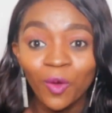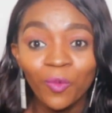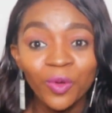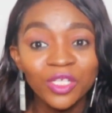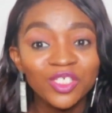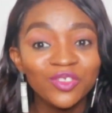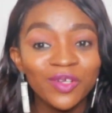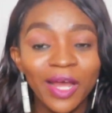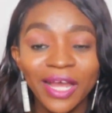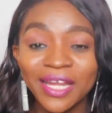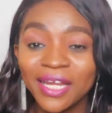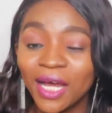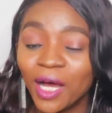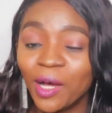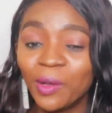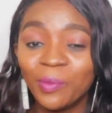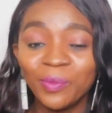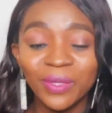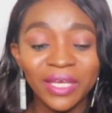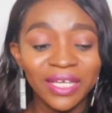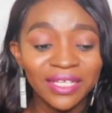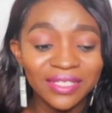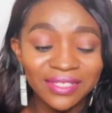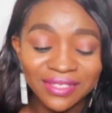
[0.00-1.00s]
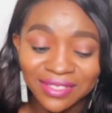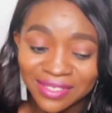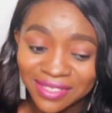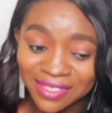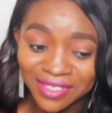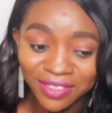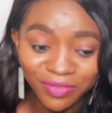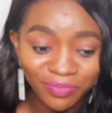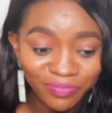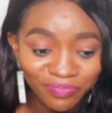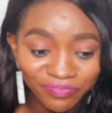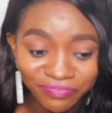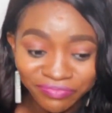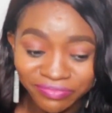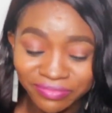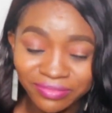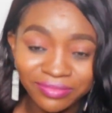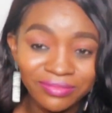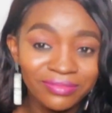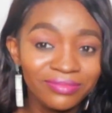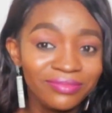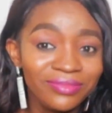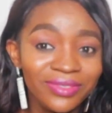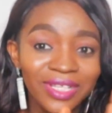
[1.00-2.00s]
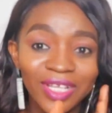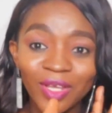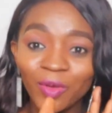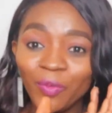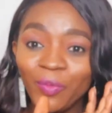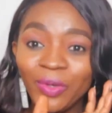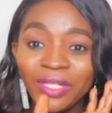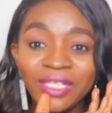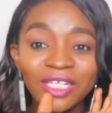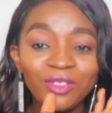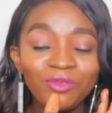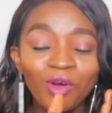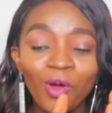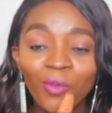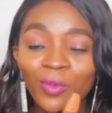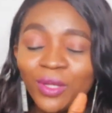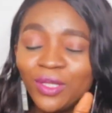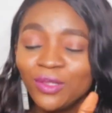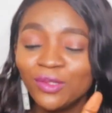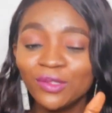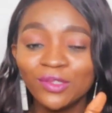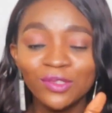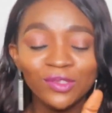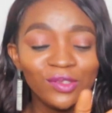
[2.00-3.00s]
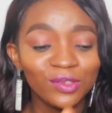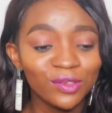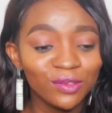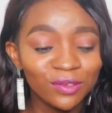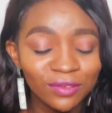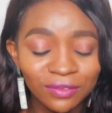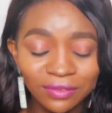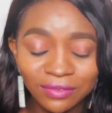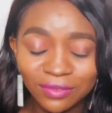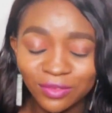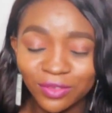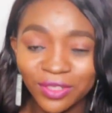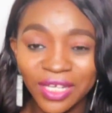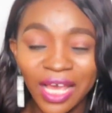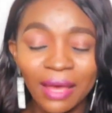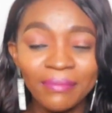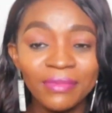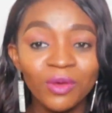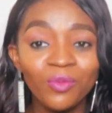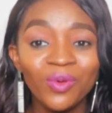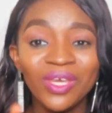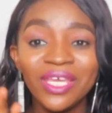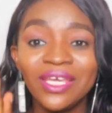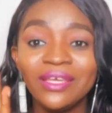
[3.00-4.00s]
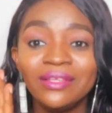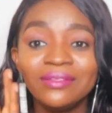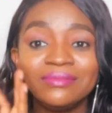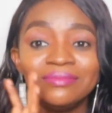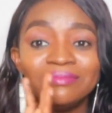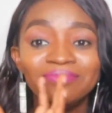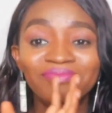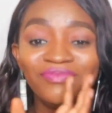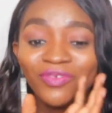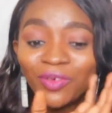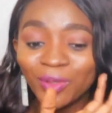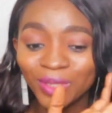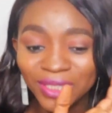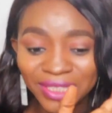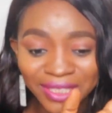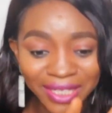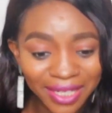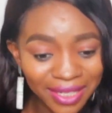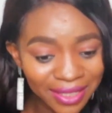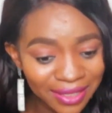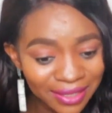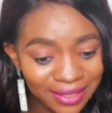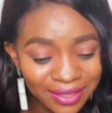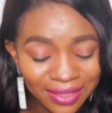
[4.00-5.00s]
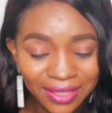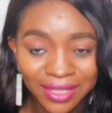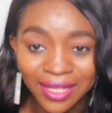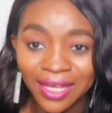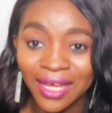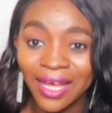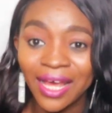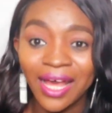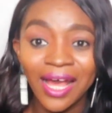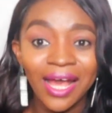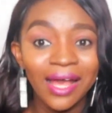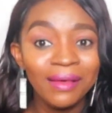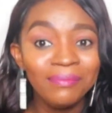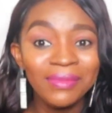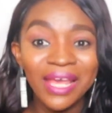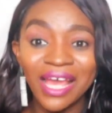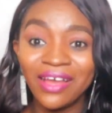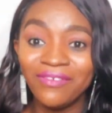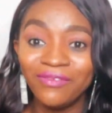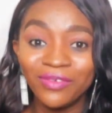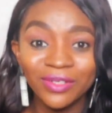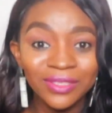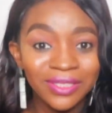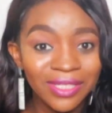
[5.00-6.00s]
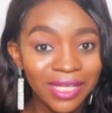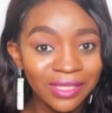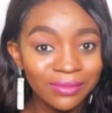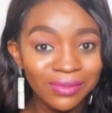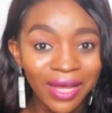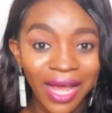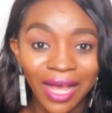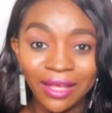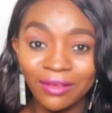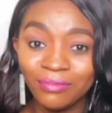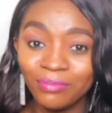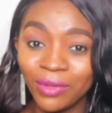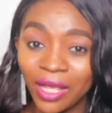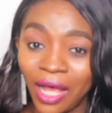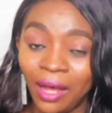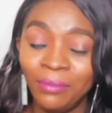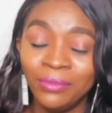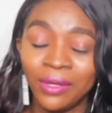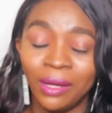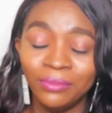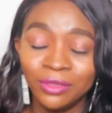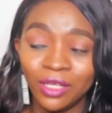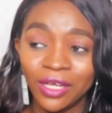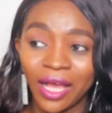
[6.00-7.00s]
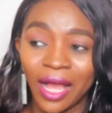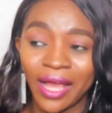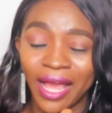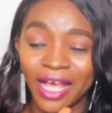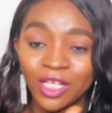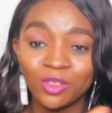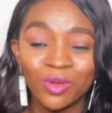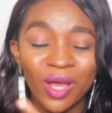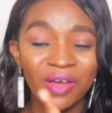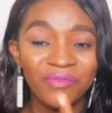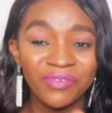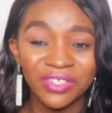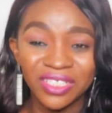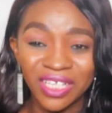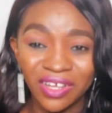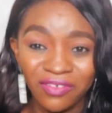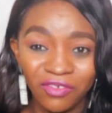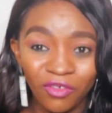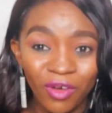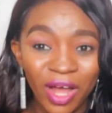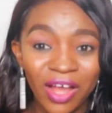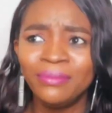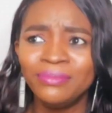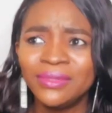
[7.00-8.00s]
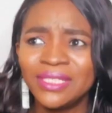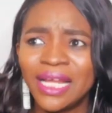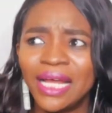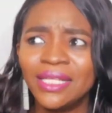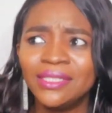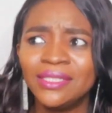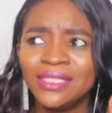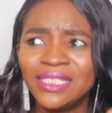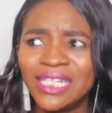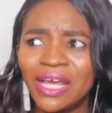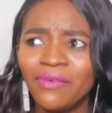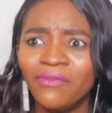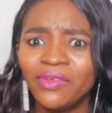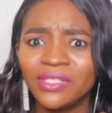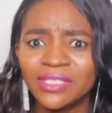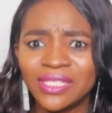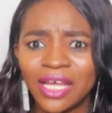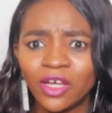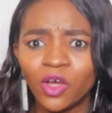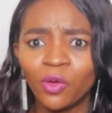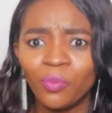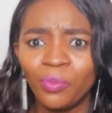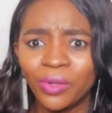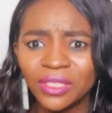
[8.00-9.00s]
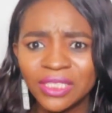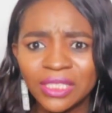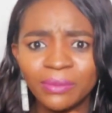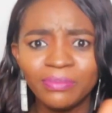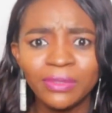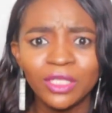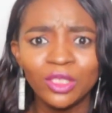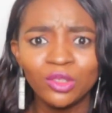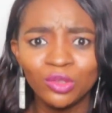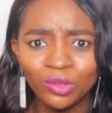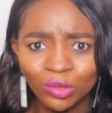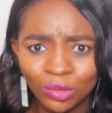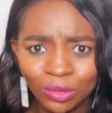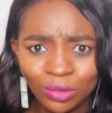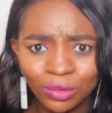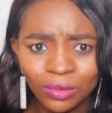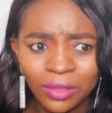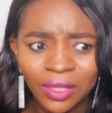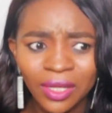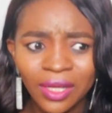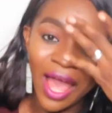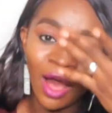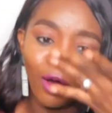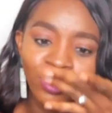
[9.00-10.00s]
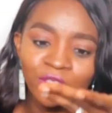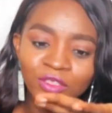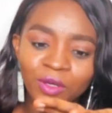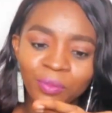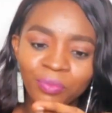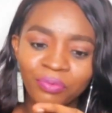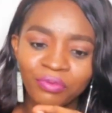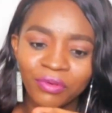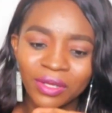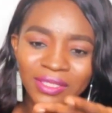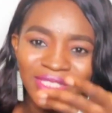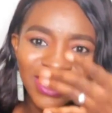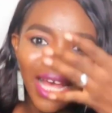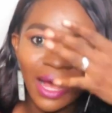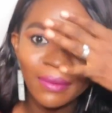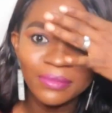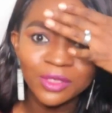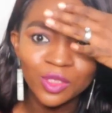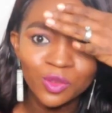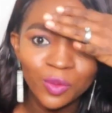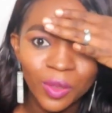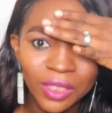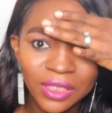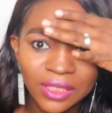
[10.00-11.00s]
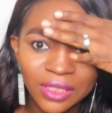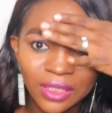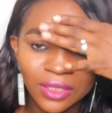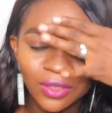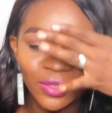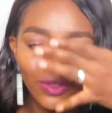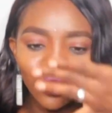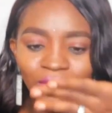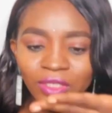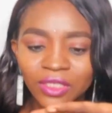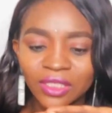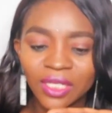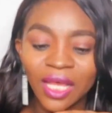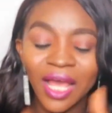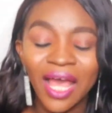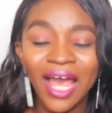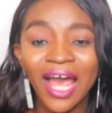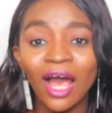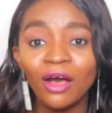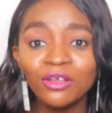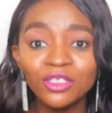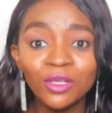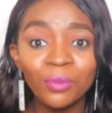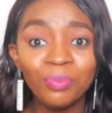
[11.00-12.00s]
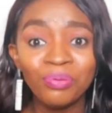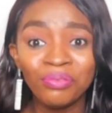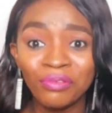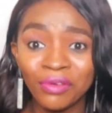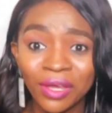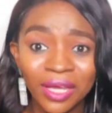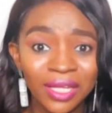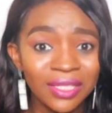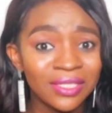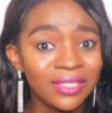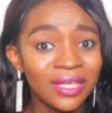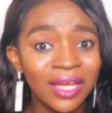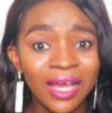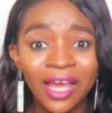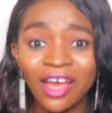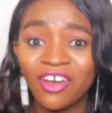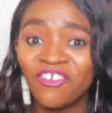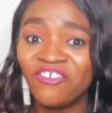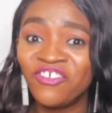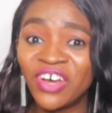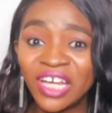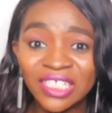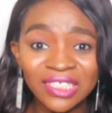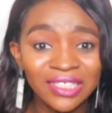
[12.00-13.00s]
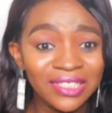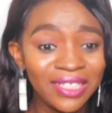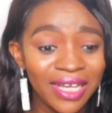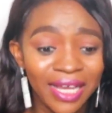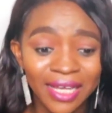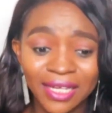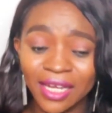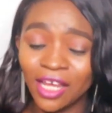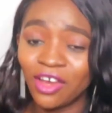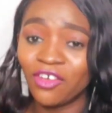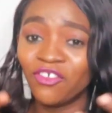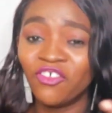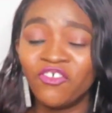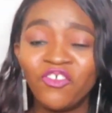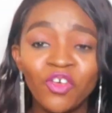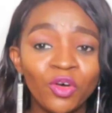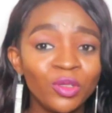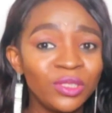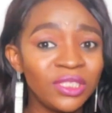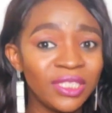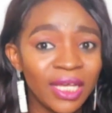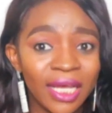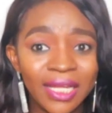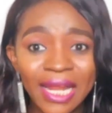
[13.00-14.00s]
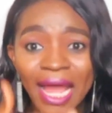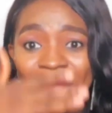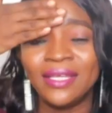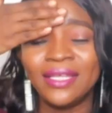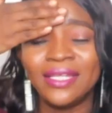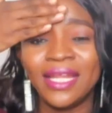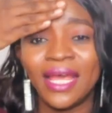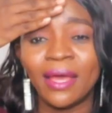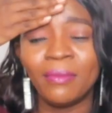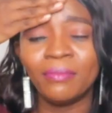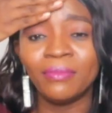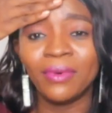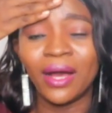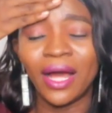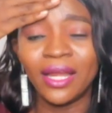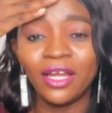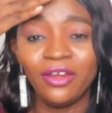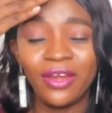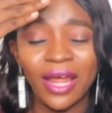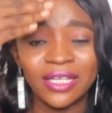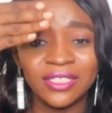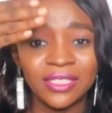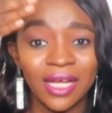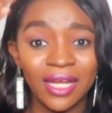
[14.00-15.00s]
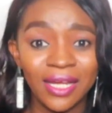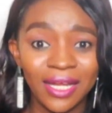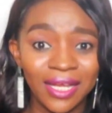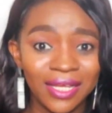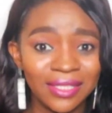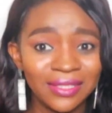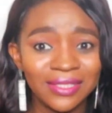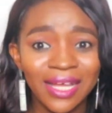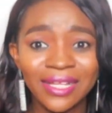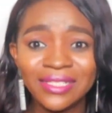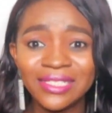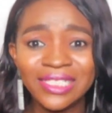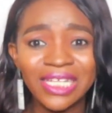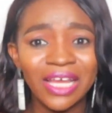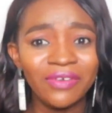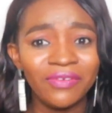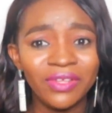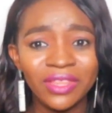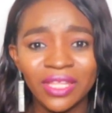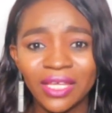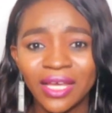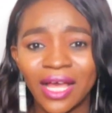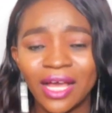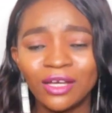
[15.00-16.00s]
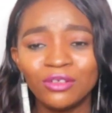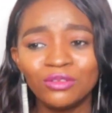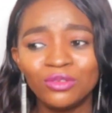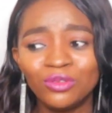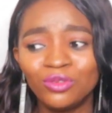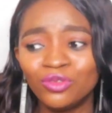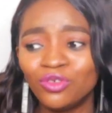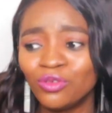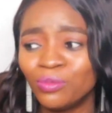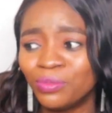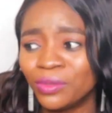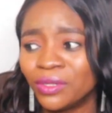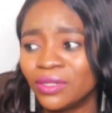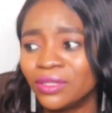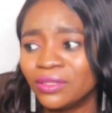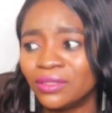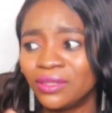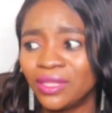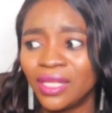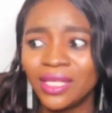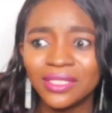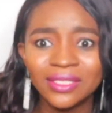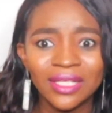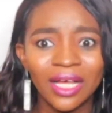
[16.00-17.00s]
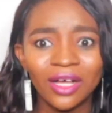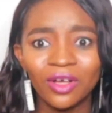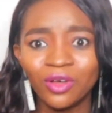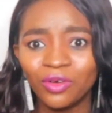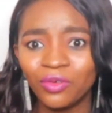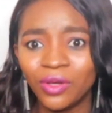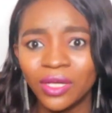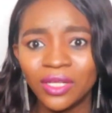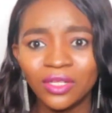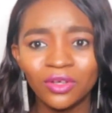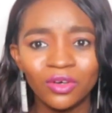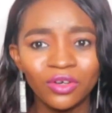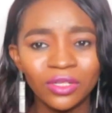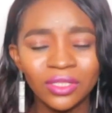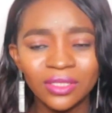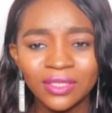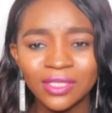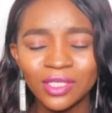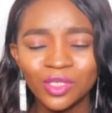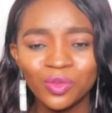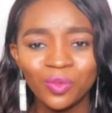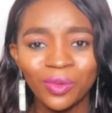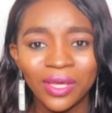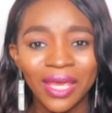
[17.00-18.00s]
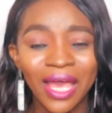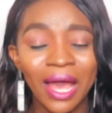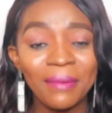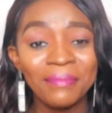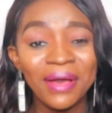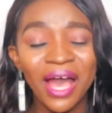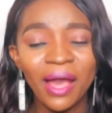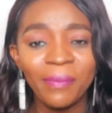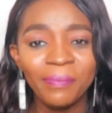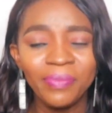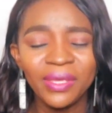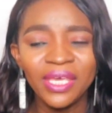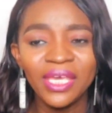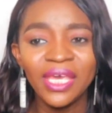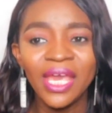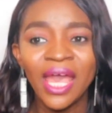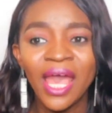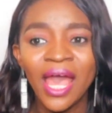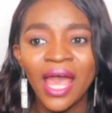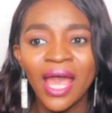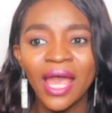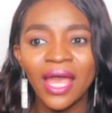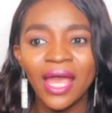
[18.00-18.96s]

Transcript: We tried our best. We did what we could do. You get me? We voted. Me, I voted. I'm sure you can guess what I voted for. I mean, I did everything I could possibly do. I also prayed. See, I'm sweating, gosh. I also prayed, fasted, voted. I did them a little challenge. I did everything I could do, but things are going on this way. I'm happy.